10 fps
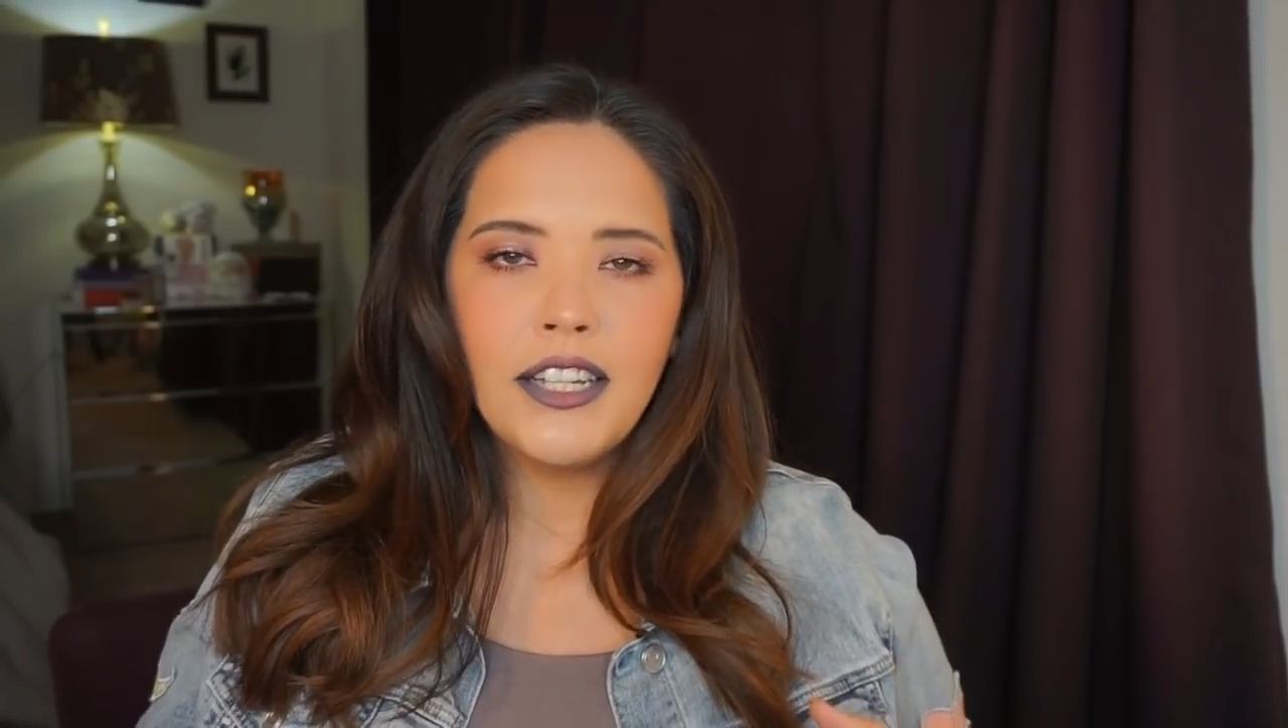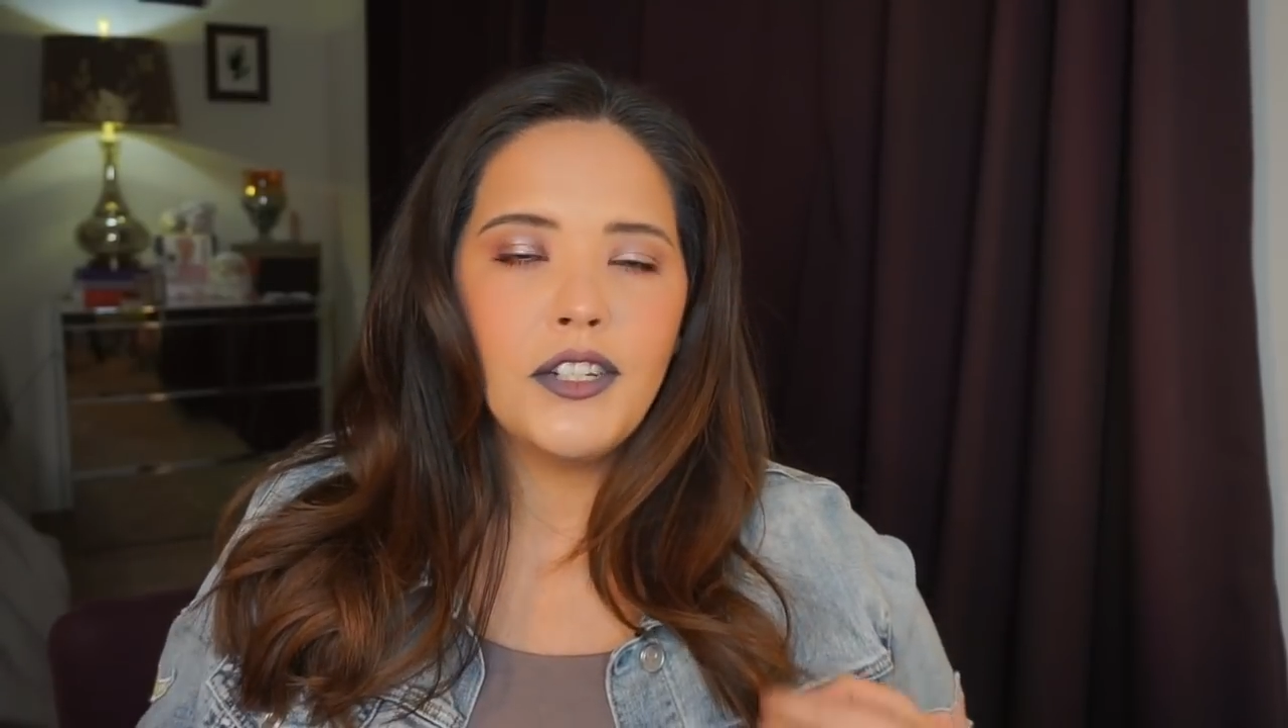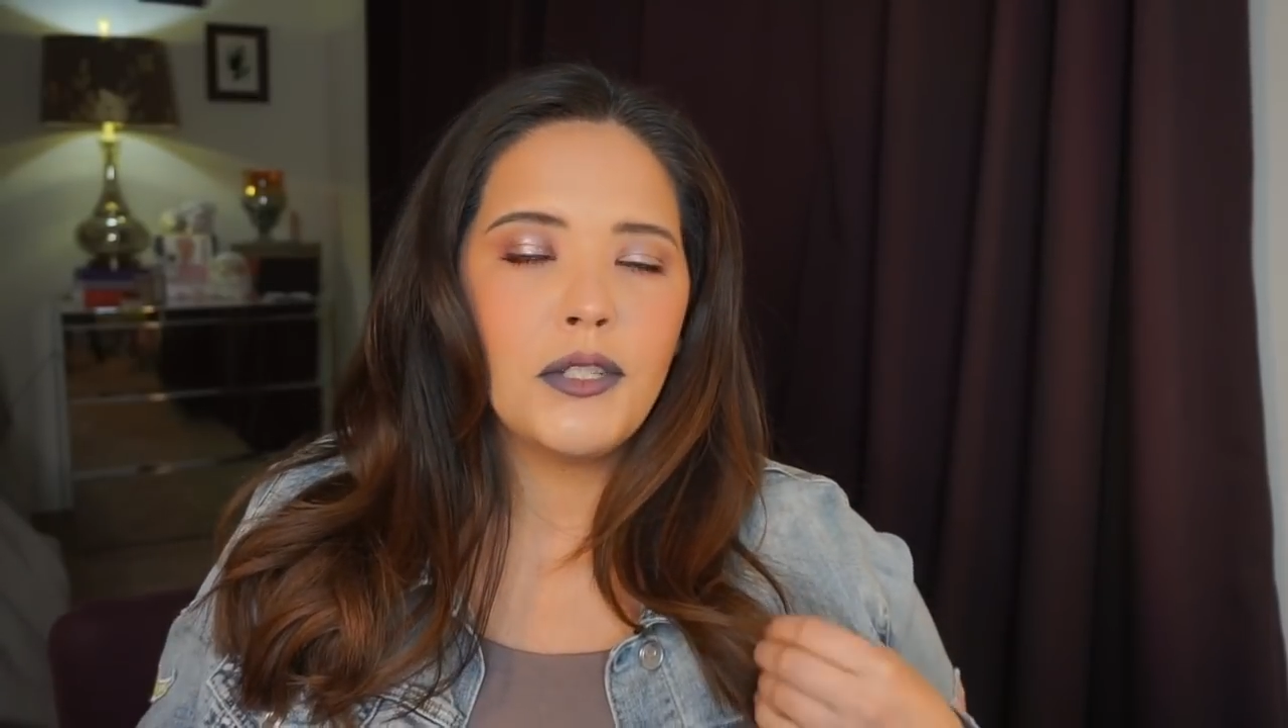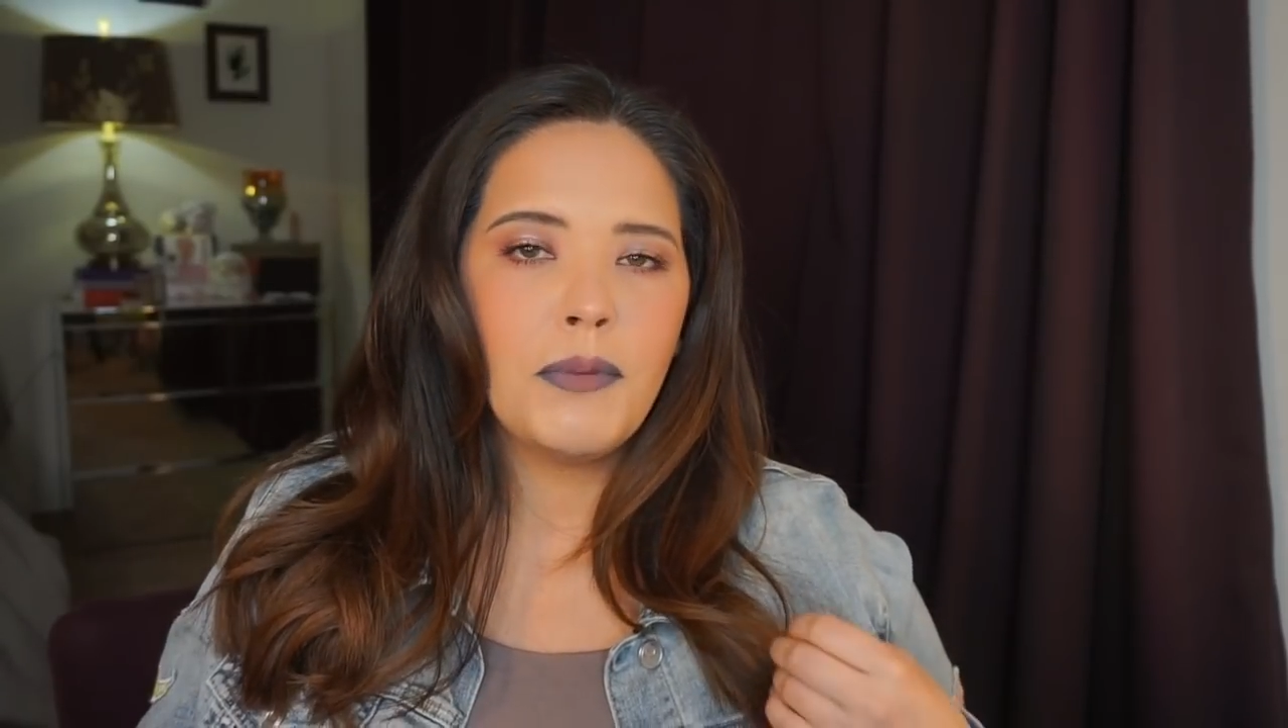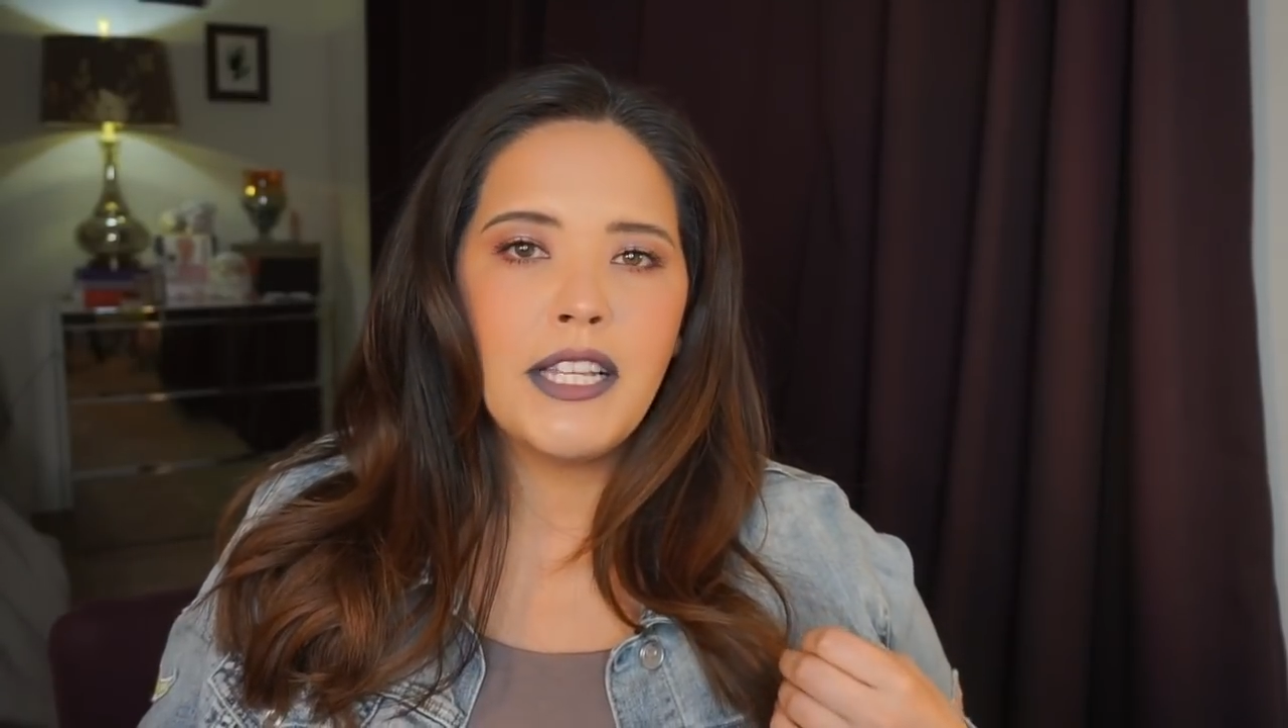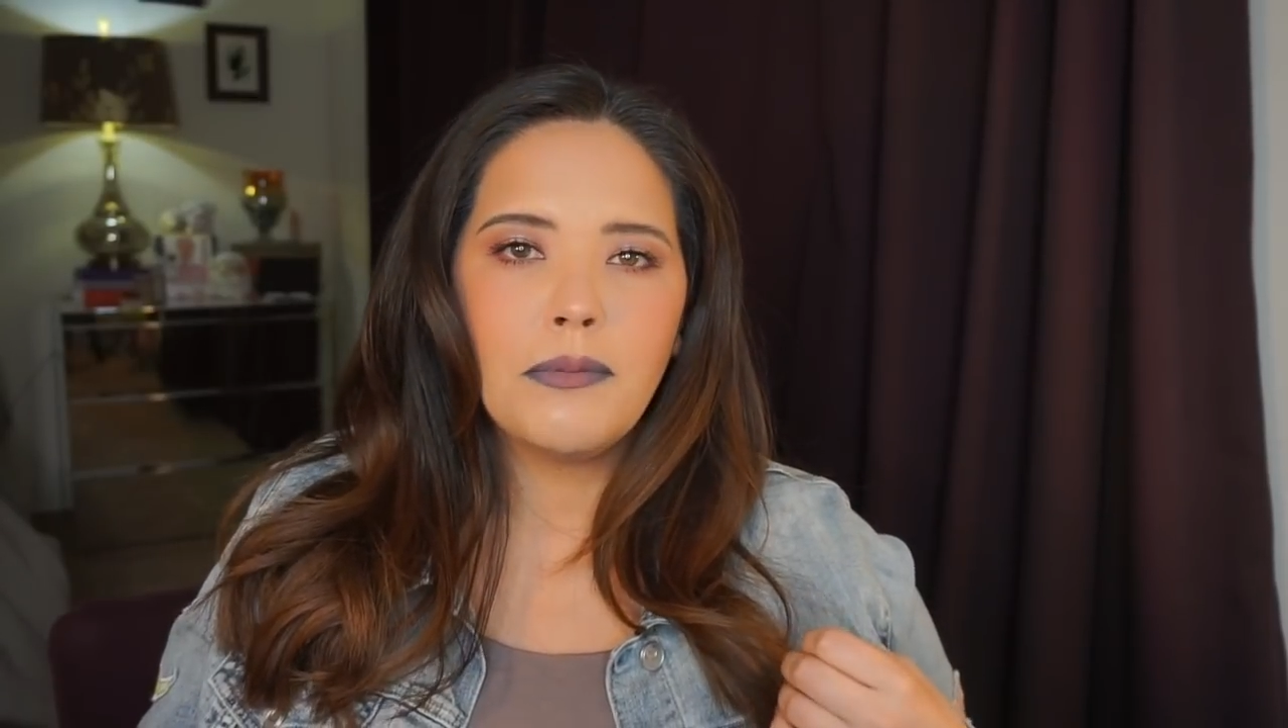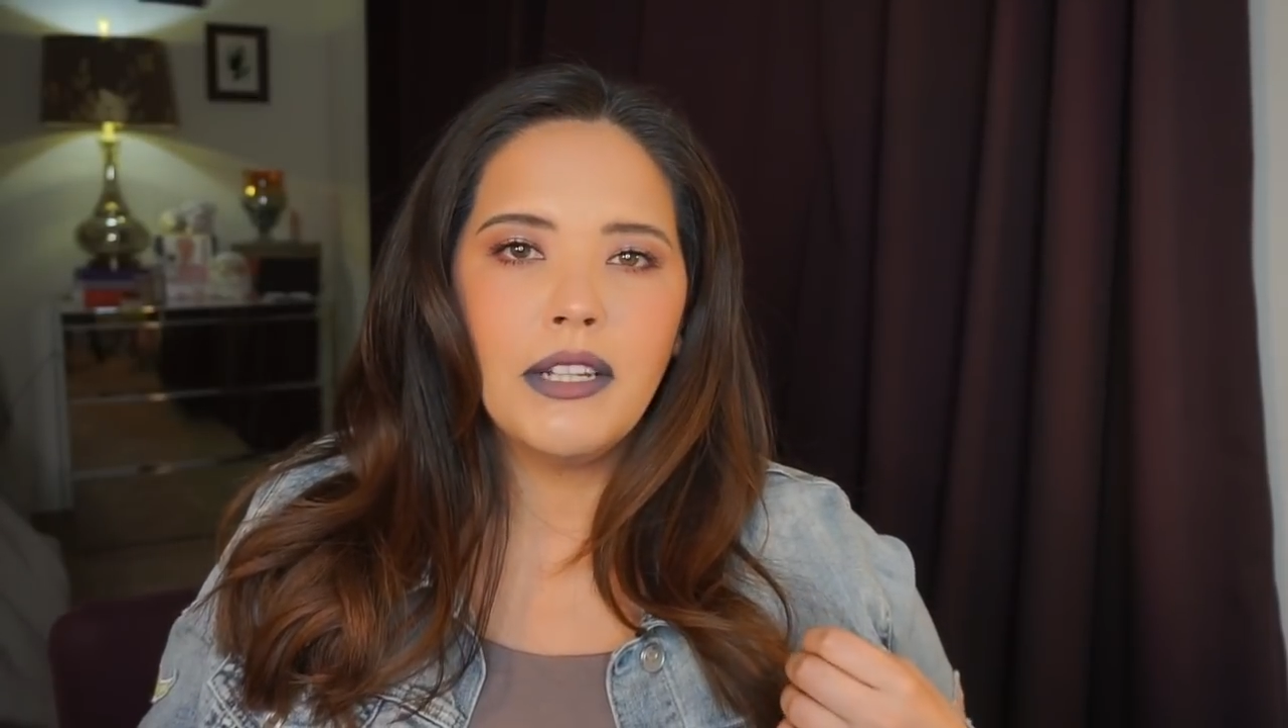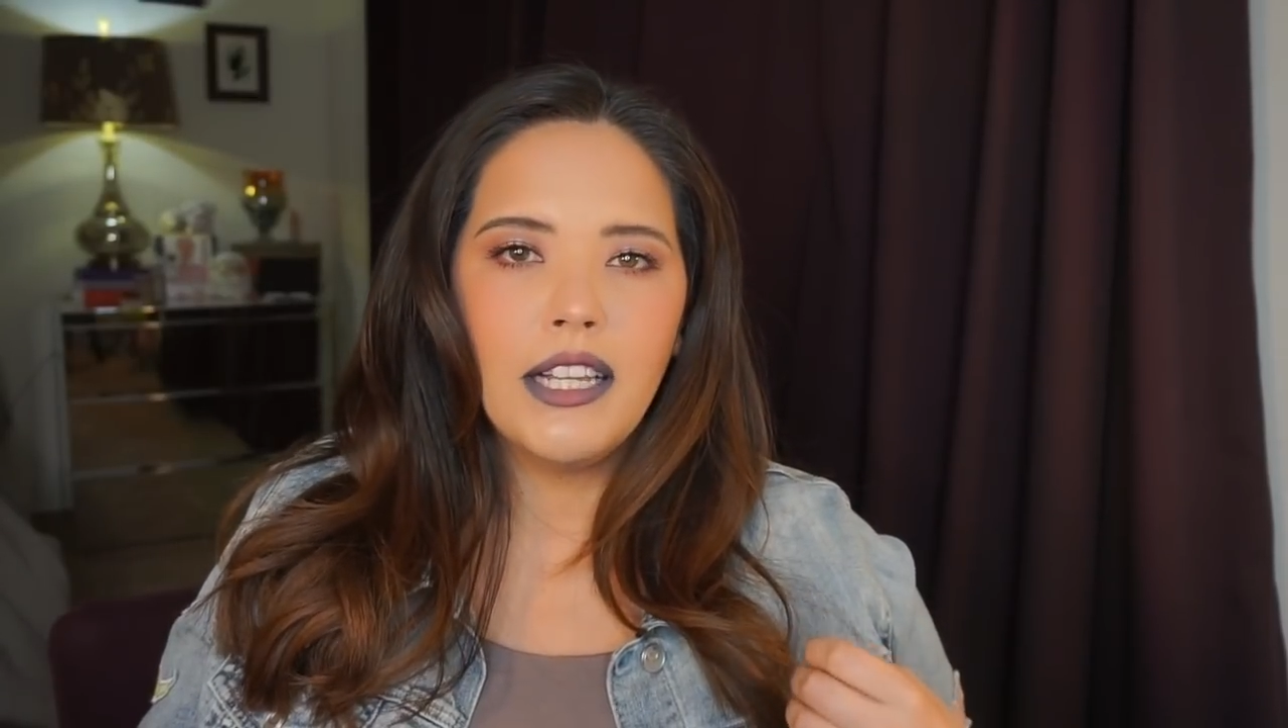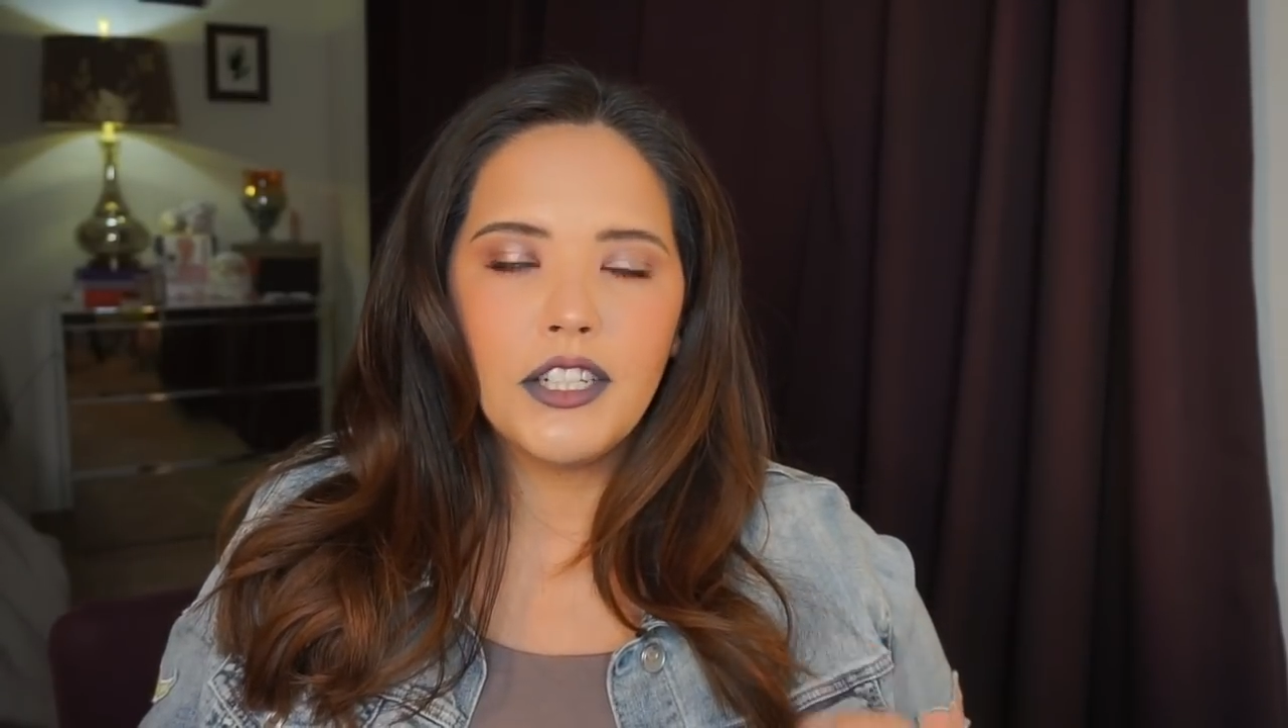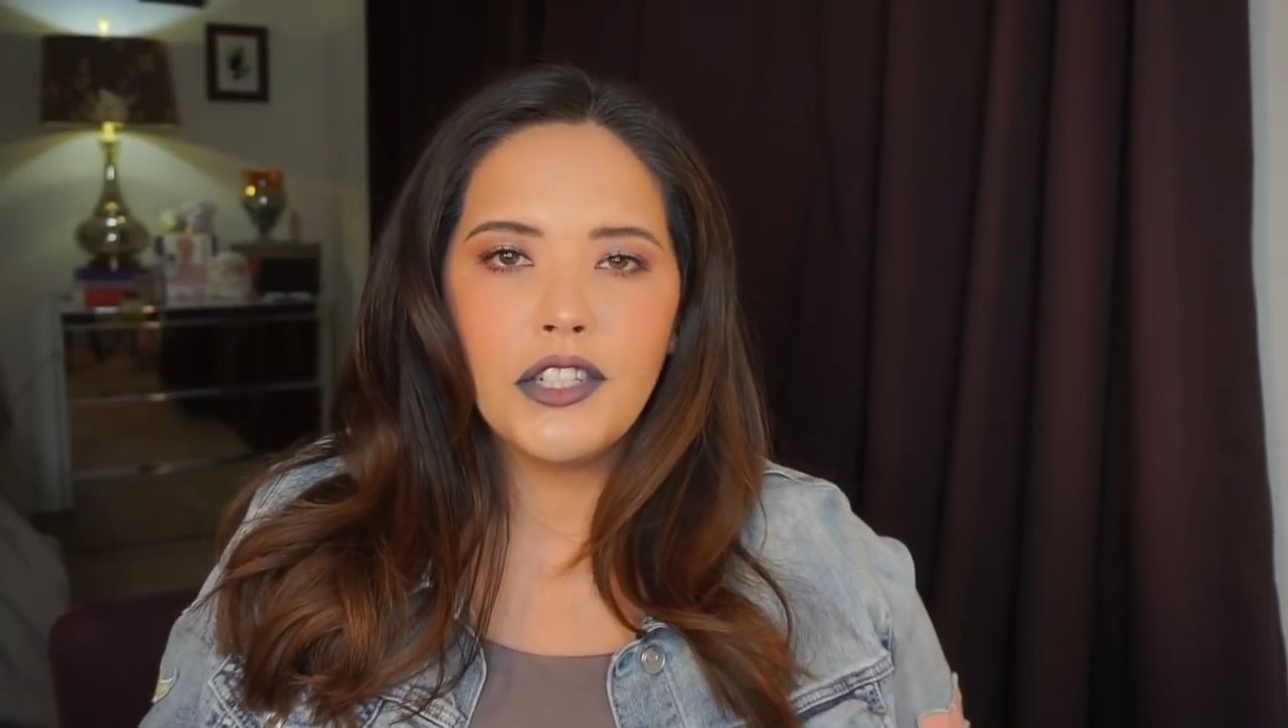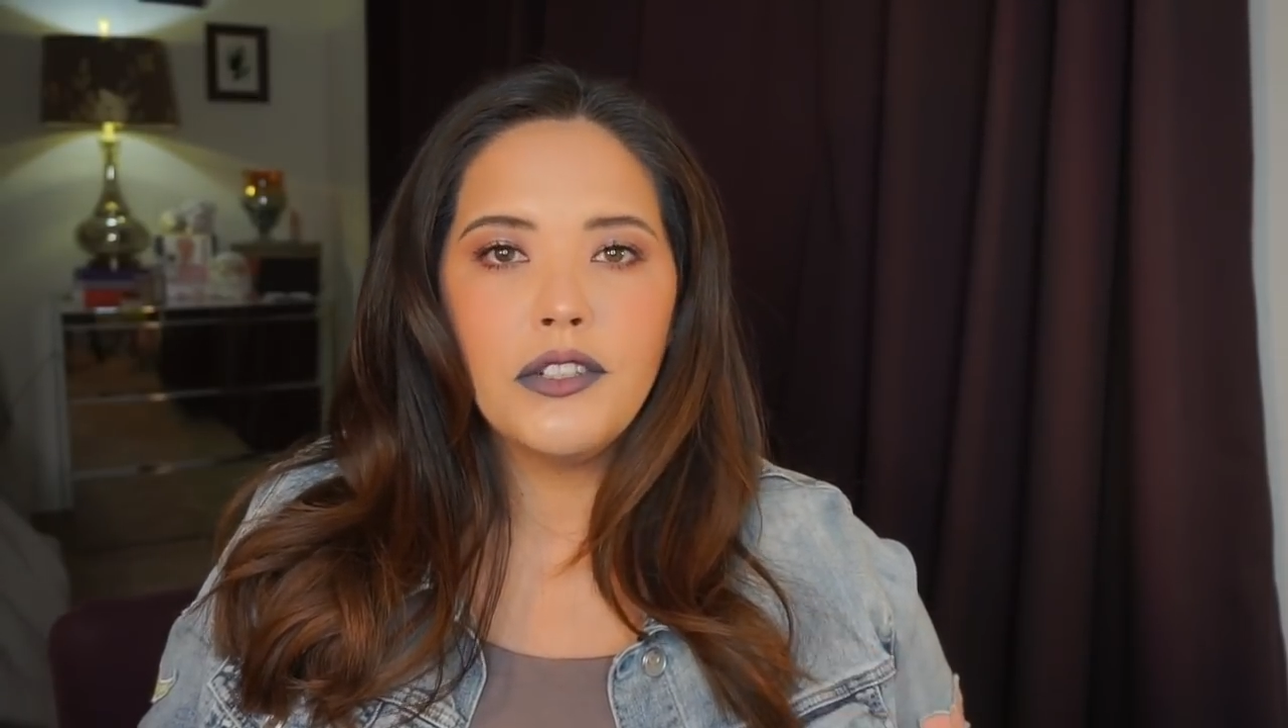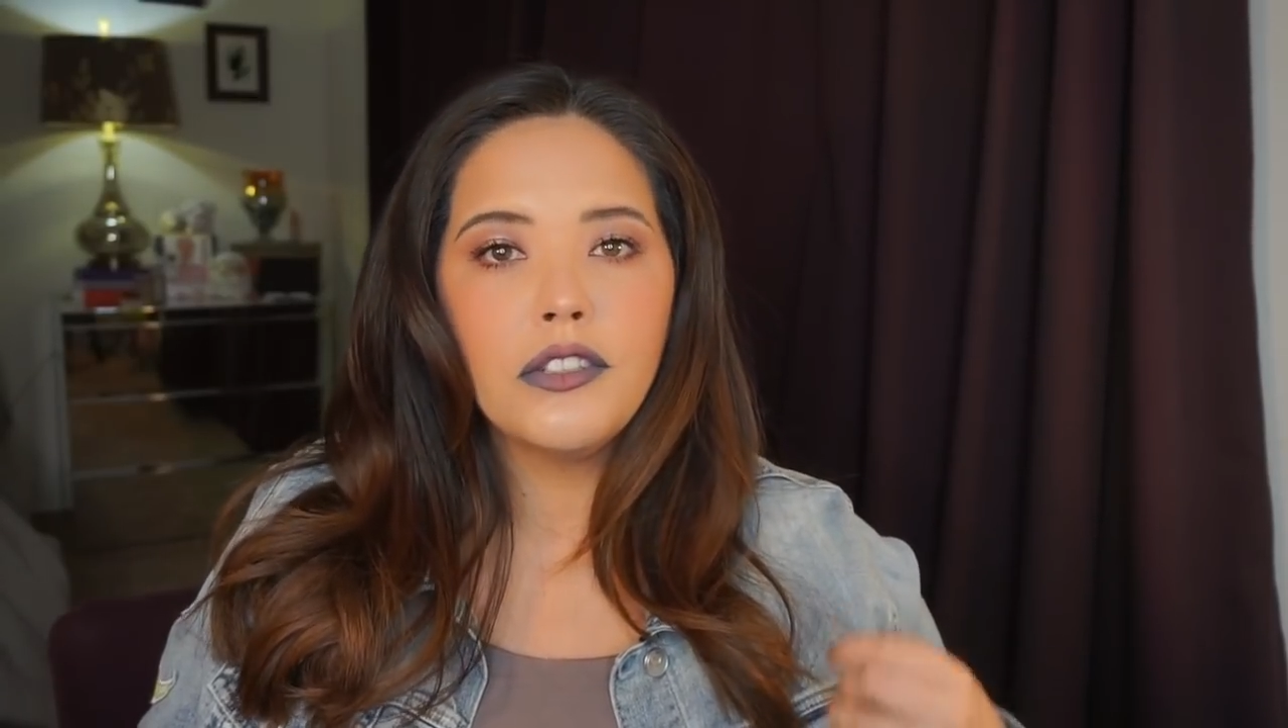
It just makes my lashes